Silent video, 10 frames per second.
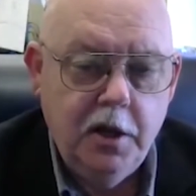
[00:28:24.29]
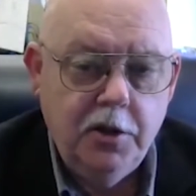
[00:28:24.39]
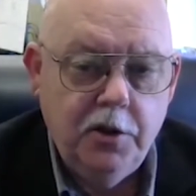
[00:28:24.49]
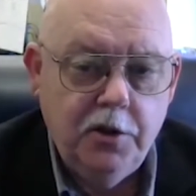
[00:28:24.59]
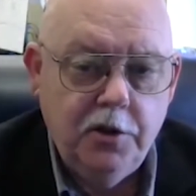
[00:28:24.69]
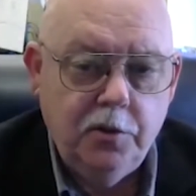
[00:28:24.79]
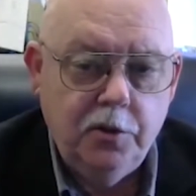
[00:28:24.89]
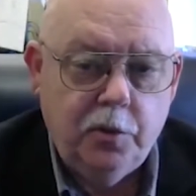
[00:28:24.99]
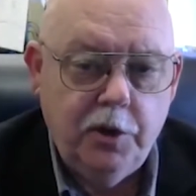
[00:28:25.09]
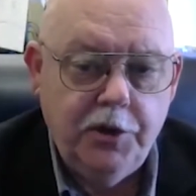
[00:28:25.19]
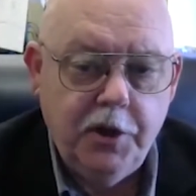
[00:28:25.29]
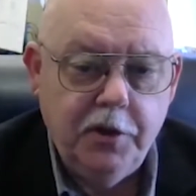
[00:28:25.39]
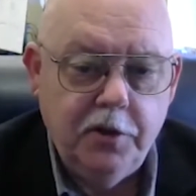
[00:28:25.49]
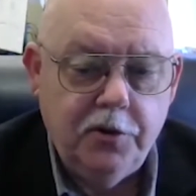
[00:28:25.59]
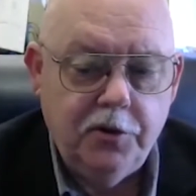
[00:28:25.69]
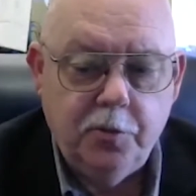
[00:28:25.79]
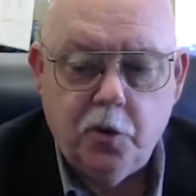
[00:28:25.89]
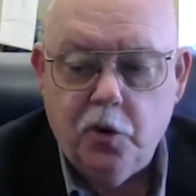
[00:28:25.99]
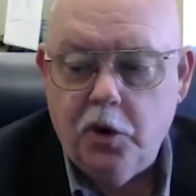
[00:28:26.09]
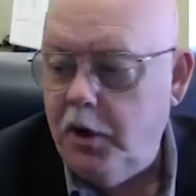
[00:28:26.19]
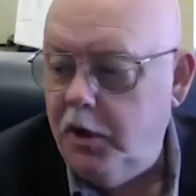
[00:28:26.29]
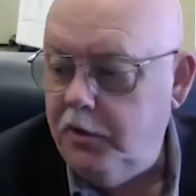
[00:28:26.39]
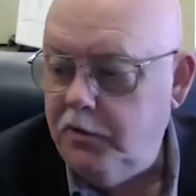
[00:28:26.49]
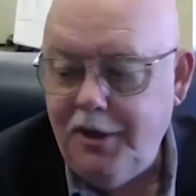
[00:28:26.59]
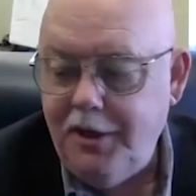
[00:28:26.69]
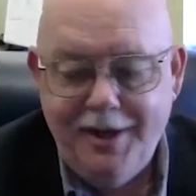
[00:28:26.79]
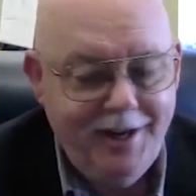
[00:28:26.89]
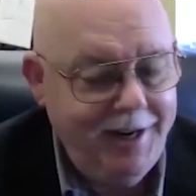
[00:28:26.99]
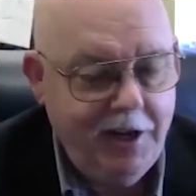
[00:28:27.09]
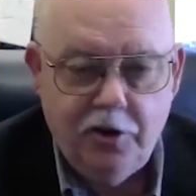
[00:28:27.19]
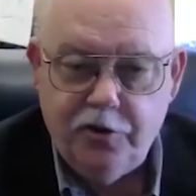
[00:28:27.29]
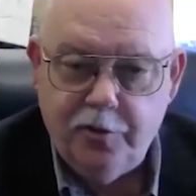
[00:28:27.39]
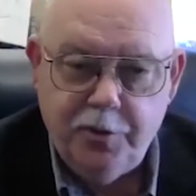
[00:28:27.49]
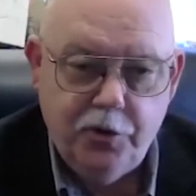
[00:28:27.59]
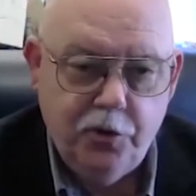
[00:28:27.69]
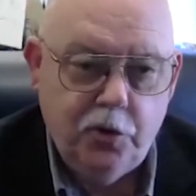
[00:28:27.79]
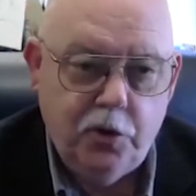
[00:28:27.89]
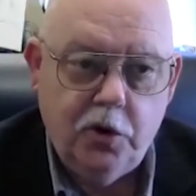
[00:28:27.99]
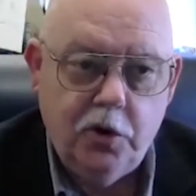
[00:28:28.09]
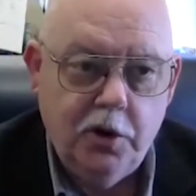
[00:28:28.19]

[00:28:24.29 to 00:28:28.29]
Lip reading: The one thing that'll demoralize any entrepreneur,